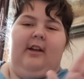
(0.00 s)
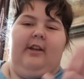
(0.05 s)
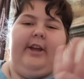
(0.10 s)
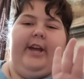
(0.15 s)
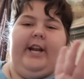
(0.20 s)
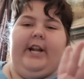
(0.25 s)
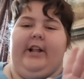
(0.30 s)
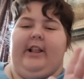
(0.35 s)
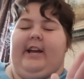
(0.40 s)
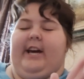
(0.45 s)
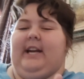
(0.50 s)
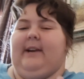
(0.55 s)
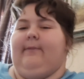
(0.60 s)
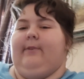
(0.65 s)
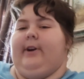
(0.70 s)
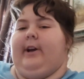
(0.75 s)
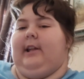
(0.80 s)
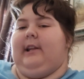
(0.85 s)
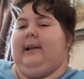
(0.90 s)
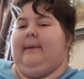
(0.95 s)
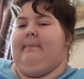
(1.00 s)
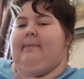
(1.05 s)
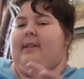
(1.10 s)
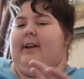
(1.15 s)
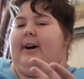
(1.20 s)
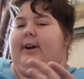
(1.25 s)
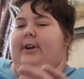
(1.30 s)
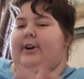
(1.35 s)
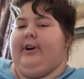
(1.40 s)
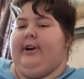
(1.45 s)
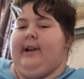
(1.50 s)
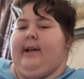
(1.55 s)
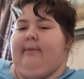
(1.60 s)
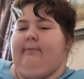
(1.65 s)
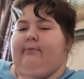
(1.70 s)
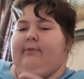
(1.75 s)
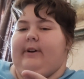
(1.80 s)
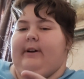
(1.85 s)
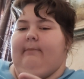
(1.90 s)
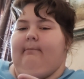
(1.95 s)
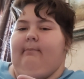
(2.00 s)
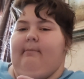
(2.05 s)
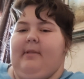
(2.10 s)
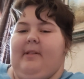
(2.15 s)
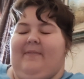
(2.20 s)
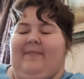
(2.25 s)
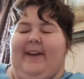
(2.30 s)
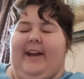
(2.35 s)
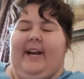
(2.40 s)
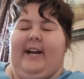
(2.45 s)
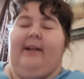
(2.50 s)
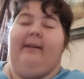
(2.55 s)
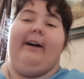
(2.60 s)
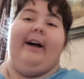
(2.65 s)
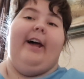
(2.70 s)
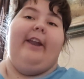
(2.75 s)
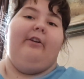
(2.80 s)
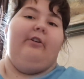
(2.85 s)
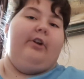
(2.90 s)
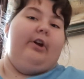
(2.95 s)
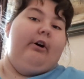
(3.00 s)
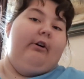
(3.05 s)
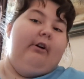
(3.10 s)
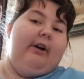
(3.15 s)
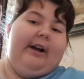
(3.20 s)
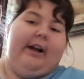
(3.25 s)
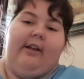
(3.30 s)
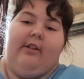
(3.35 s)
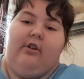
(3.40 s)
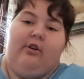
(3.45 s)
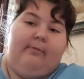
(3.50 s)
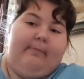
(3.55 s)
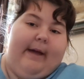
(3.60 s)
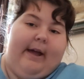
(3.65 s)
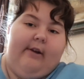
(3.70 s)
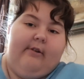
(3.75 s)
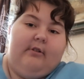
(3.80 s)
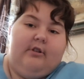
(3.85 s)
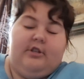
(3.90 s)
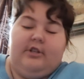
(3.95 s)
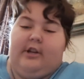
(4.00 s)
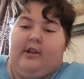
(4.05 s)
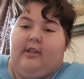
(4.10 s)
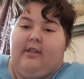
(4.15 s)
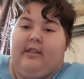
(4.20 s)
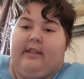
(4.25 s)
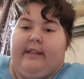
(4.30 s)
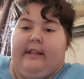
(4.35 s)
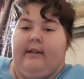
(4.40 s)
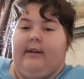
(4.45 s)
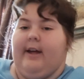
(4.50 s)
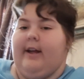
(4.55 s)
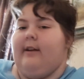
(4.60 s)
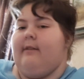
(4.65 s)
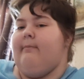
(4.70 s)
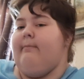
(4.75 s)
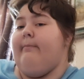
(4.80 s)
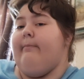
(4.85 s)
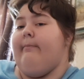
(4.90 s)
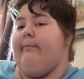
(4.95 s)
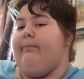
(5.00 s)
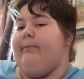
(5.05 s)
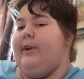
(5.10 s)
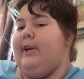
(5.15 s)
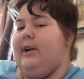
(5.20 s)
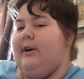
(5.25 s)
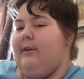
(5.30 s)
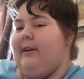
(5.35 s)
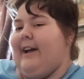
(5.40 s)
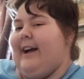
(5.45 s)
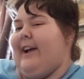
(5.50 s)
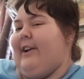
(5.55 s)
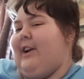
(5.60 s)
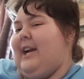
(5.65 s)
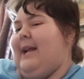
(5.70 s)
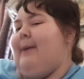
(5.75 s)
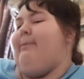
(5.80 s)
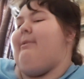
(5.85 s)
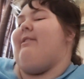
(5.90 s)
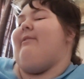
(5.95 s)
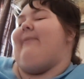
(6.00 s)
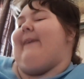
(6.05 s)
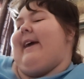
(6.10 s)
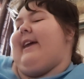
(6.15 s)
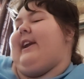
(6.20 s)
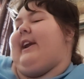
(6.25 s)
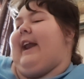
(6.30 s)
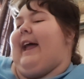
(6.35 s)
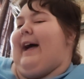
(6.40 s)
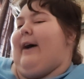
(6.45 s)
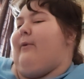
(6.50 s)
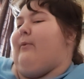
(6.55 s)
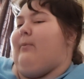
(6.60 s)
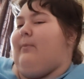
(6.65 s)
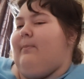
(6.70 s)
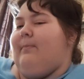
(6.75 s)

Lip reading: You know, that's kind of where Eclipse got her name from. Savannah, I don't know. I guess her parents just, yeah, your name's Savannah now.